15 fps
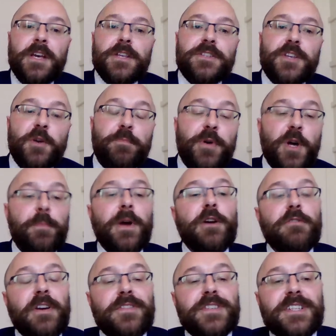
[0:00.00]
So per
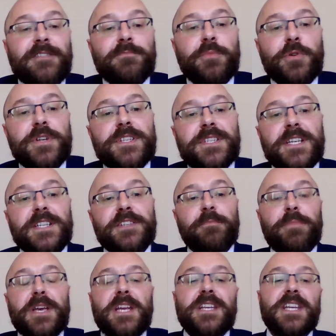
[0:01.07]
paragraph 7.6 of
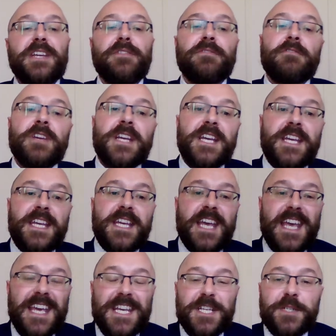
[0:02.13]
PD3E,
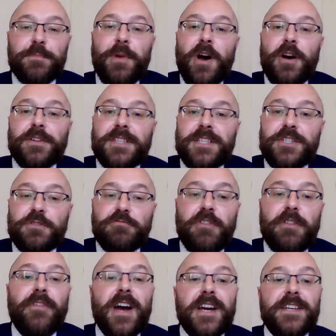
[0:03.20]
each party shall
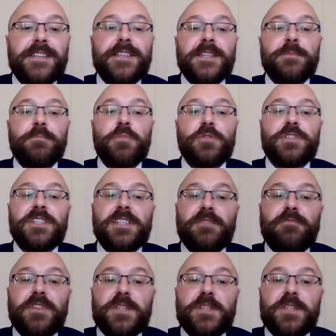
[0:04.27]
revise its budget in